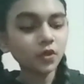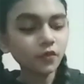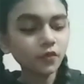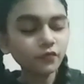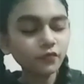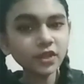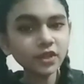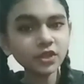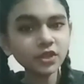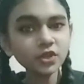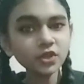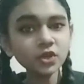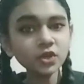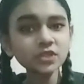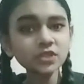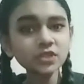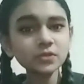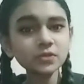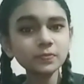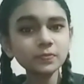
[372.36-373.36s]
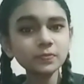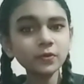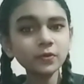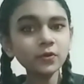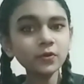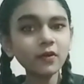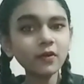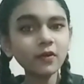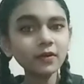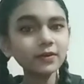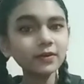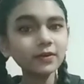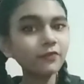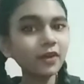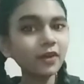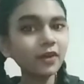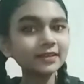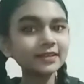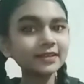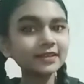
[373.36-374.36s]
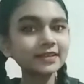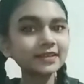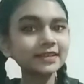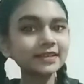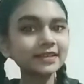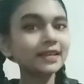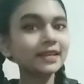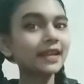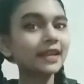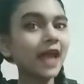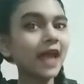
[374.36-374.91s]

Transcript: we use blue watercolor